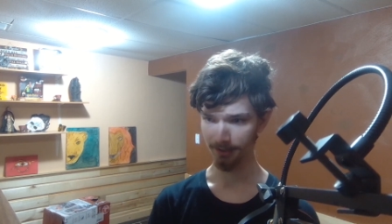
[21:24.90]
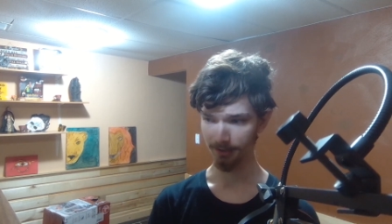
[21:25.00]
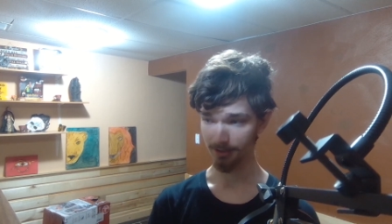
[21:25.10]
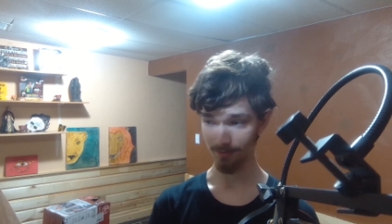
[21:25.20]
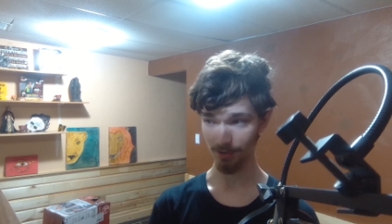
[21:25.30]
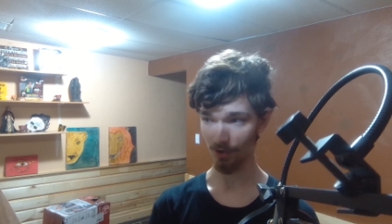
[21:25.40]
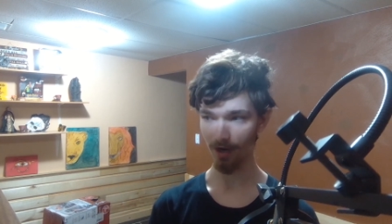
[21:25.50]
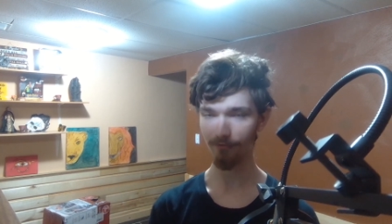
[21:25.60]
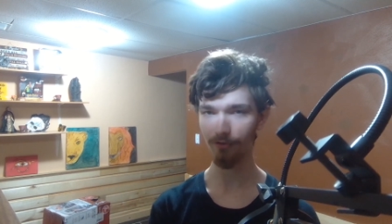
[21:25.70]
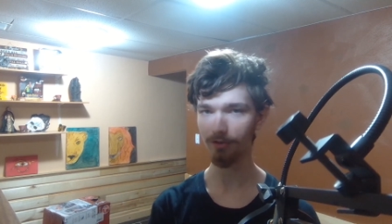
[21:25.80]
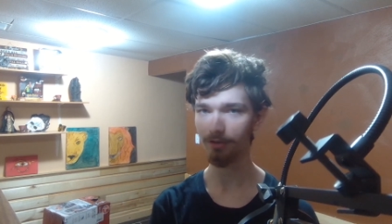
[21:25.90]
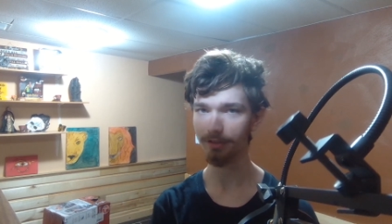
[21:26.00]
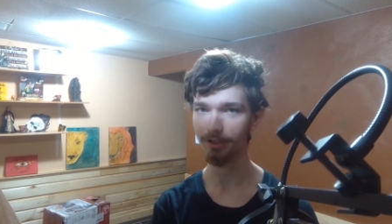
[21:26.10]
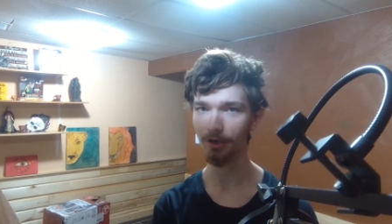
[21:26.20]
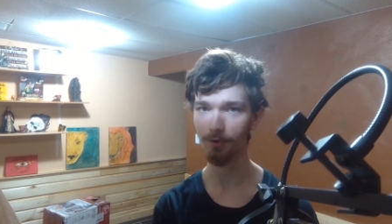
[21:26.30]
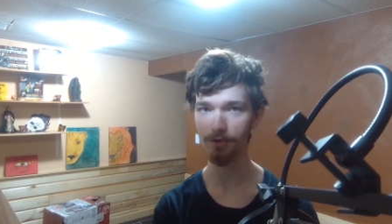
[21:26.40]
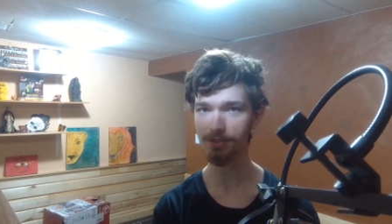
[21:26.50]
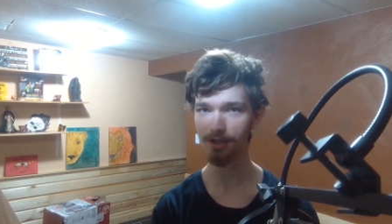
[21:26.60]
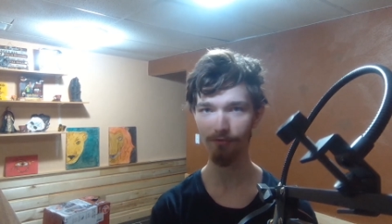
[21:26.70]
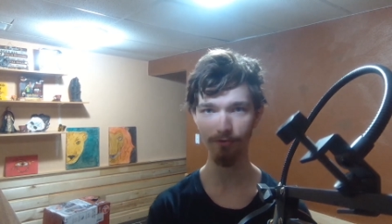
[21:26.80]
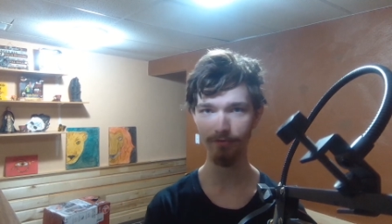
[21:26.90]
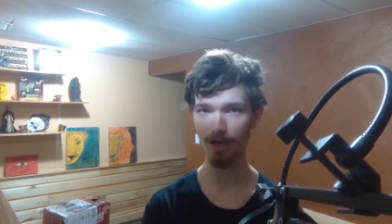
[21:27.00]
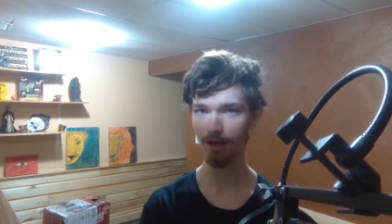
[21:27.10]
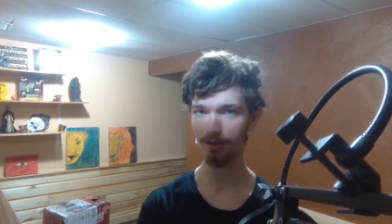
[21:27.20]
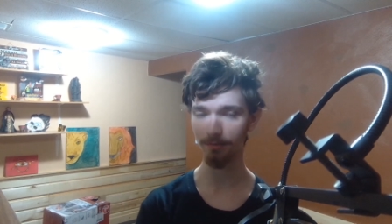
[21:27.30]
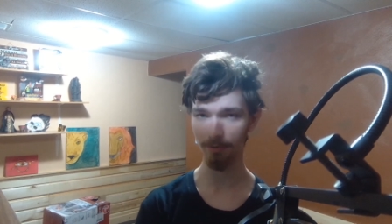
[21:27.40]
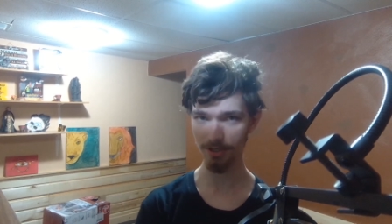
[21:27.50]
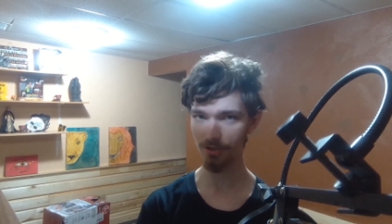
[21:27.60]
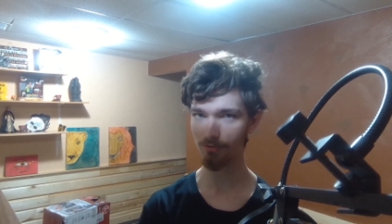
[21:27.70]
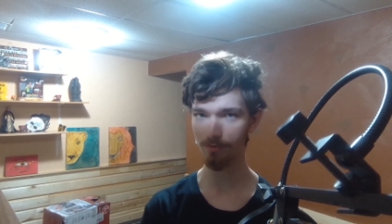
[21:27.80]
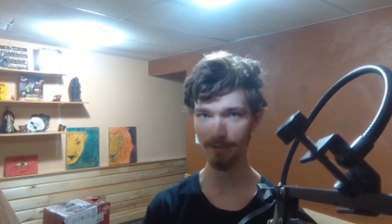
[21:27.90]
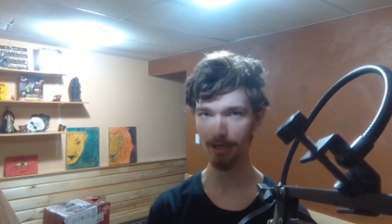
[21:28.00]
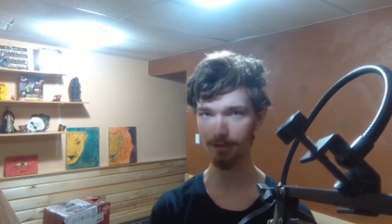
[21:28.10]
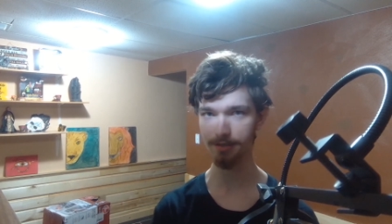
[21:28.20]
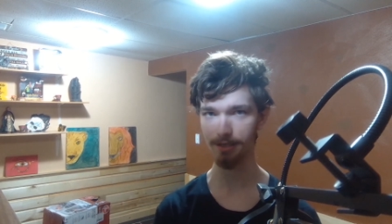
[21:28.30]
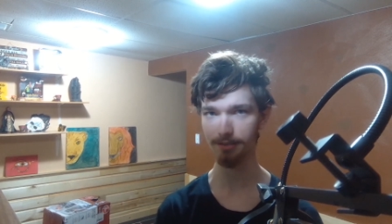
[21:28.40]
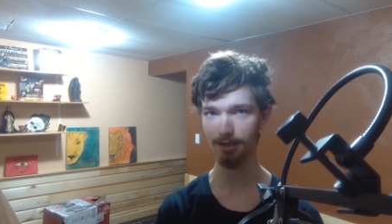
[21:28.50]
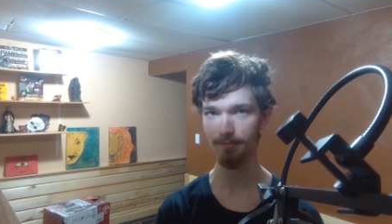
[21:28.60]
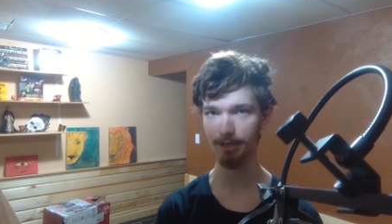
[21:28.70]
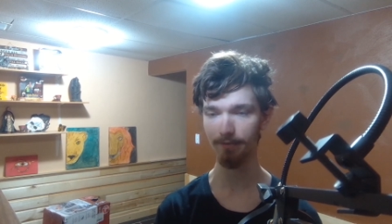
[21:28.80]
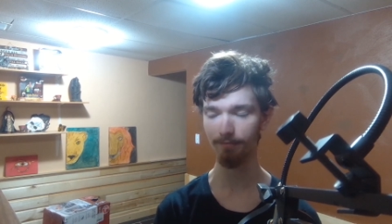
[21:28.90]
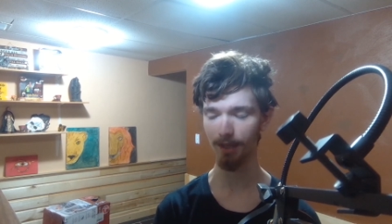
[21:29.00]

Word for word: subscribe for you know new stuff. We've got a bunch of RWBY content coming.